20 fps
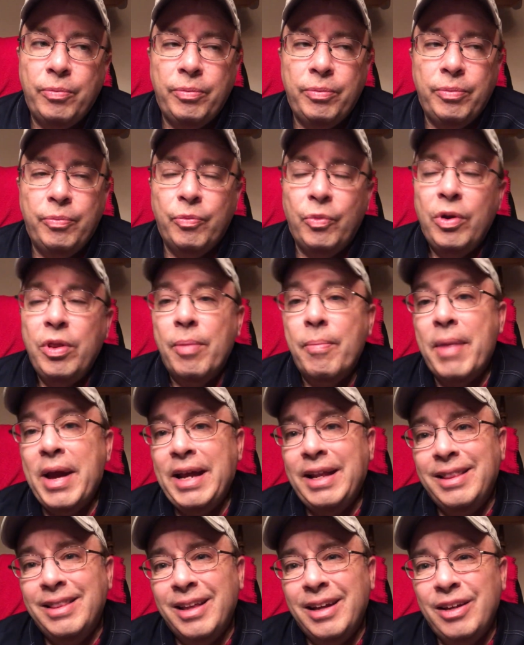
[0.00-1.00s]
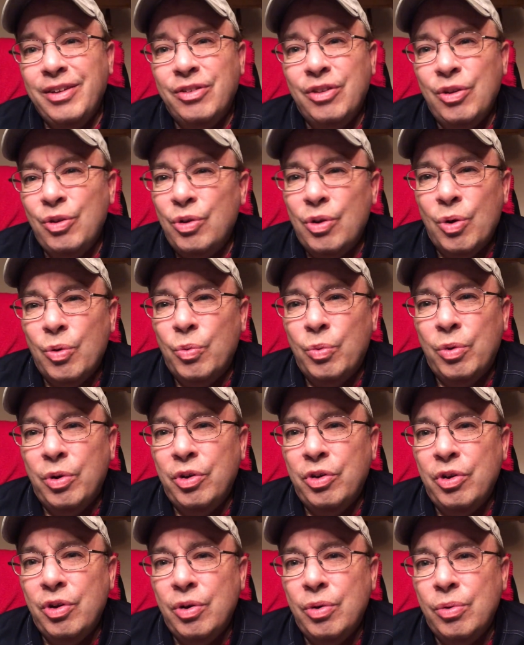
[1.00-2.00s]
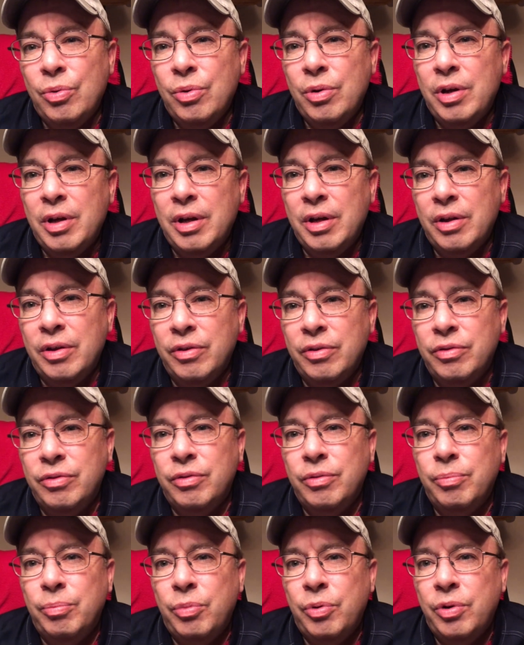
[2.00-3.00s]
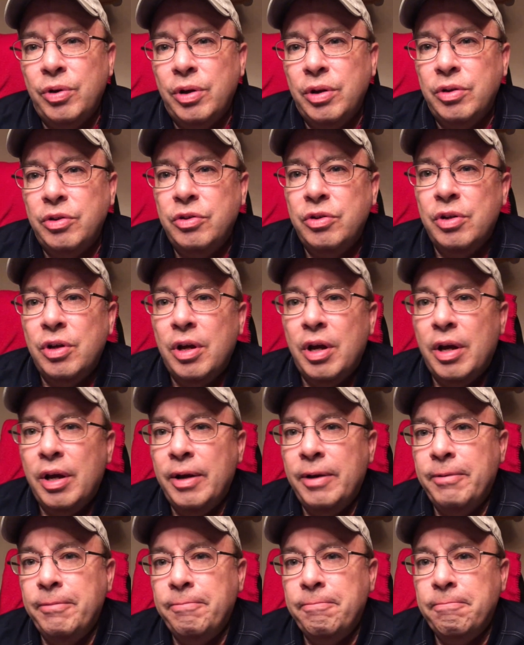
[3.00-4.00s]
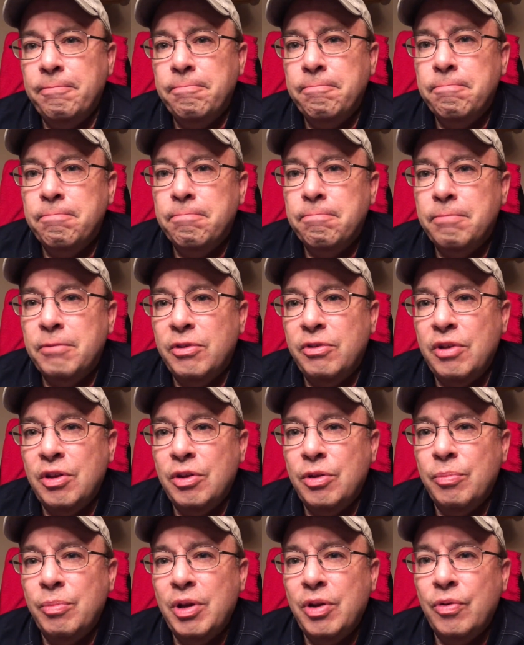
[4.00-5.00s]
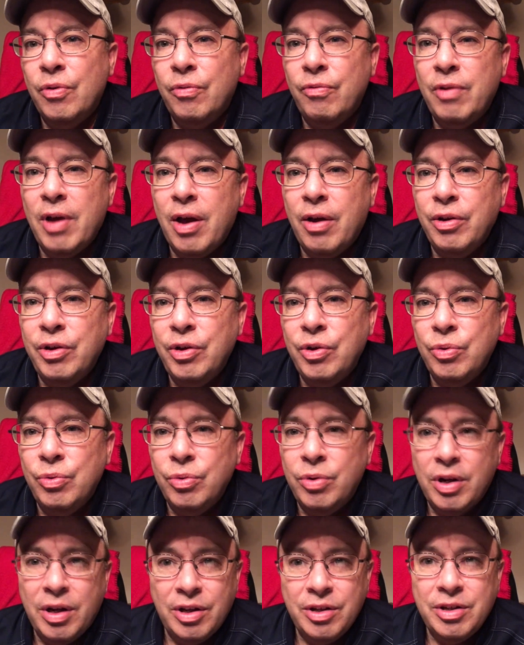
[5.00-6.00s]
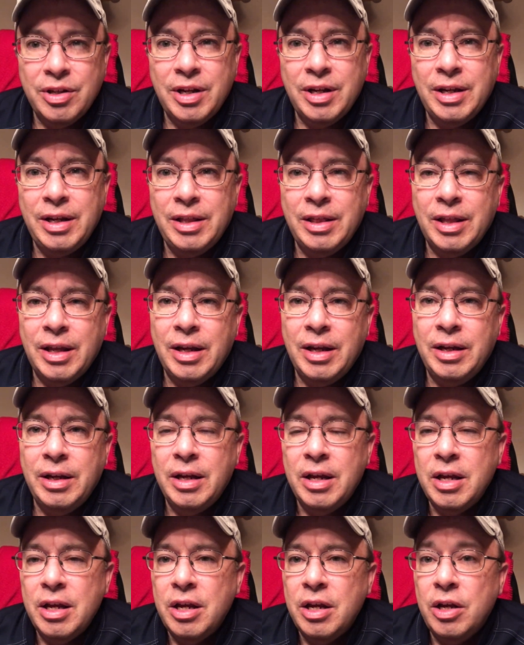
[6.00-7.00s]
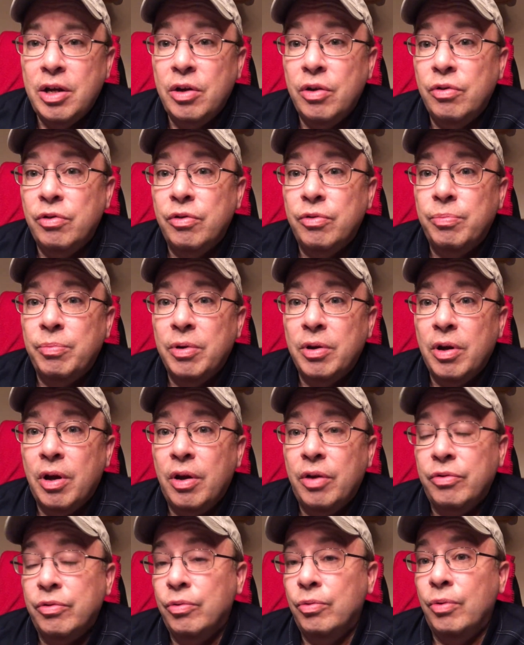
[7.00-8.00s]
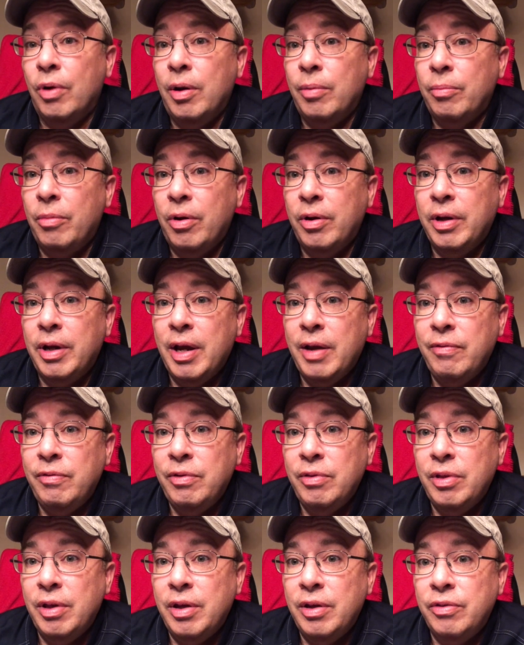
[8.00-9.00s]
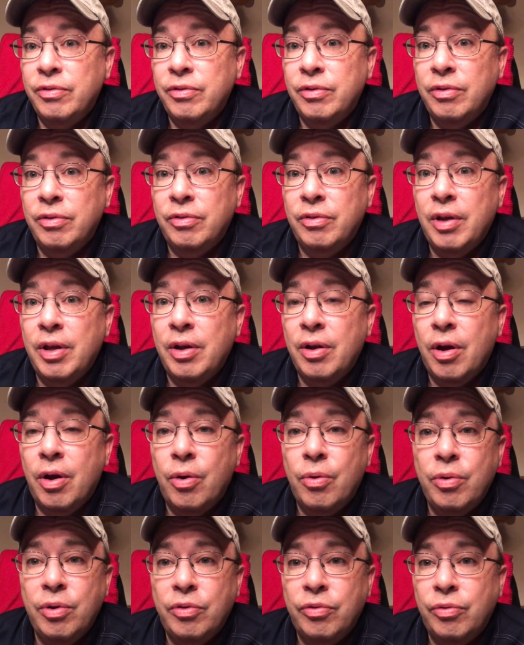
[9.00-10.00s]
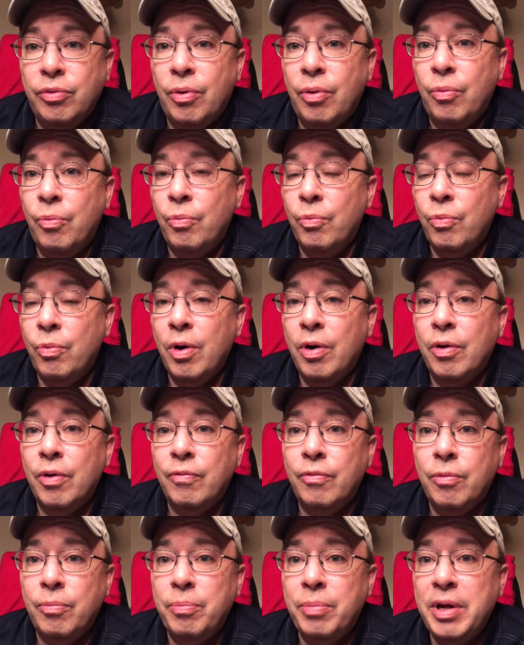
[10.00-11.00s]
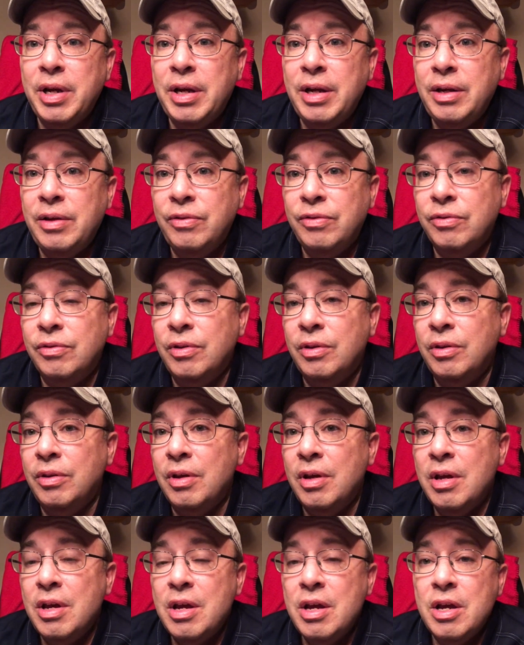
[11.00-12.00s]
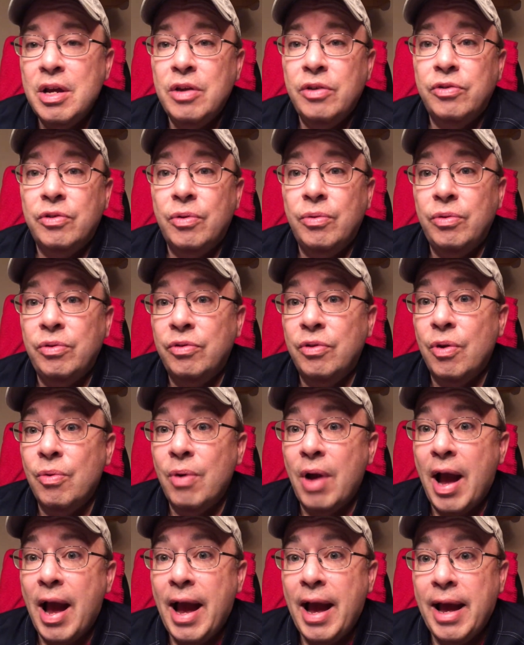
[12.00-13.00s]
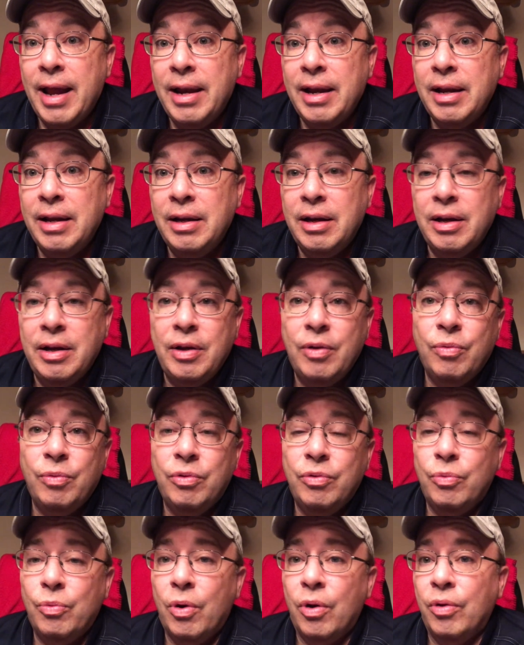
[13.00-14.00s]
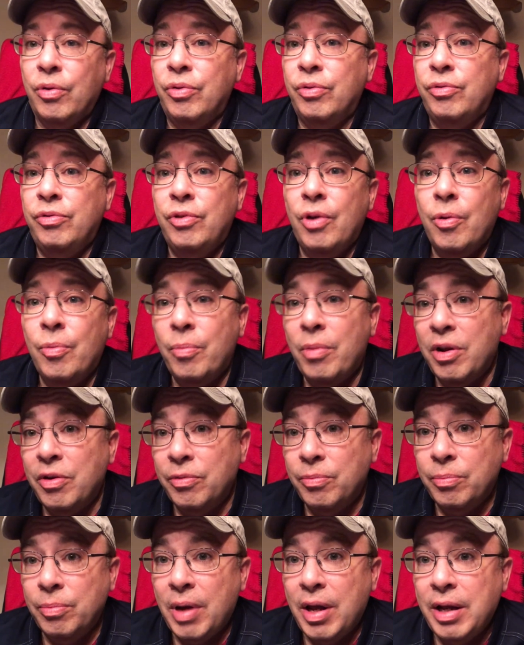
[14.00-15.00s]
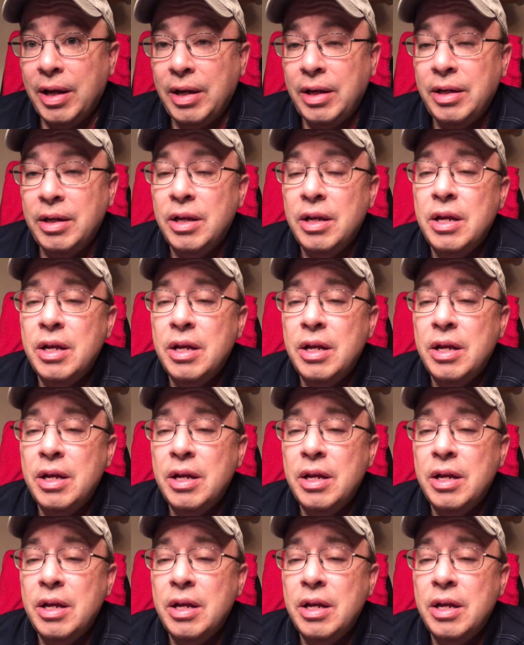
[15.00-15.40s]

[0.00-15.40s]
One of the main things that you don't want to do is put sentimental value into anything, just because grandma gave you this and said, oh, it's a wonderful piece and so had it and it was worth so much money.